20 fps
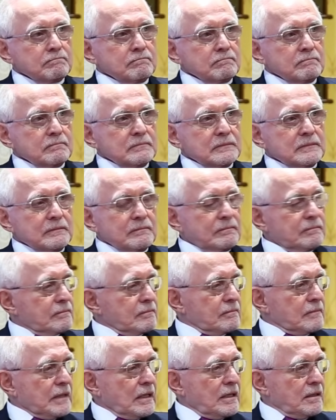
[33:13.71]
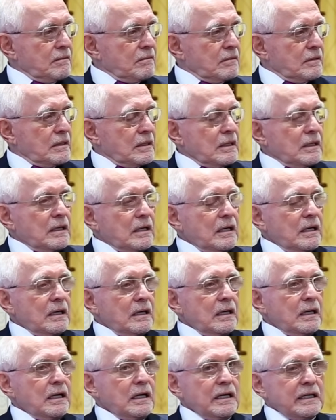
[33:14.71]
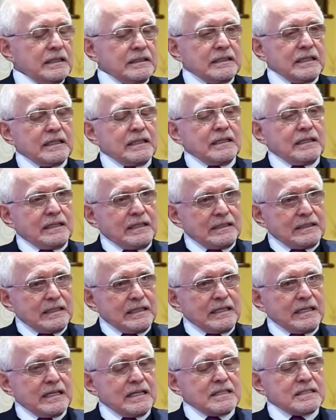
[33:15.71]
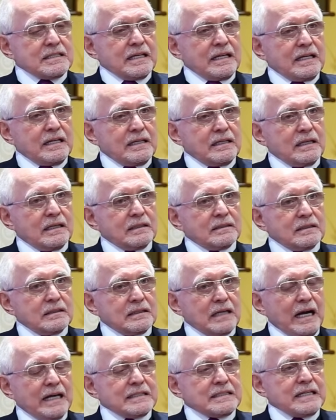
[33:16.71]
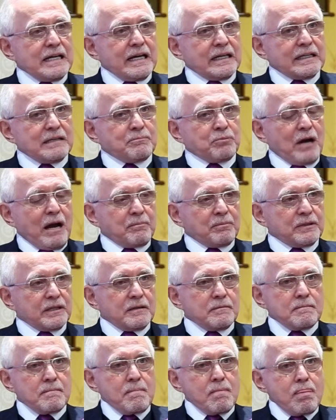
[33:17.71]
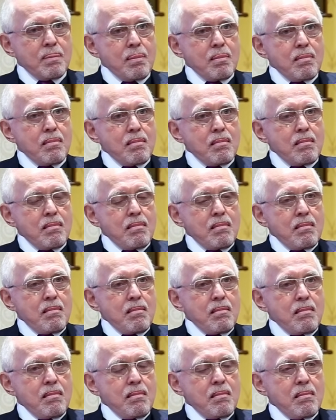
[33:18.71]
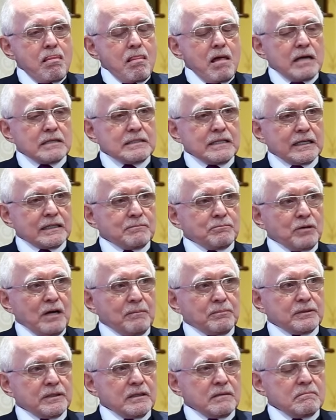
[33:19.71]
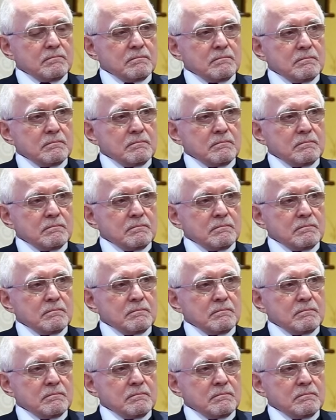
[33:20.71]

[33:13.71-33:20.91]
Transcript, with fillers: What did he do? Huh? What did he do? Uh, he, did, he did his in high tech and property. High tech and property.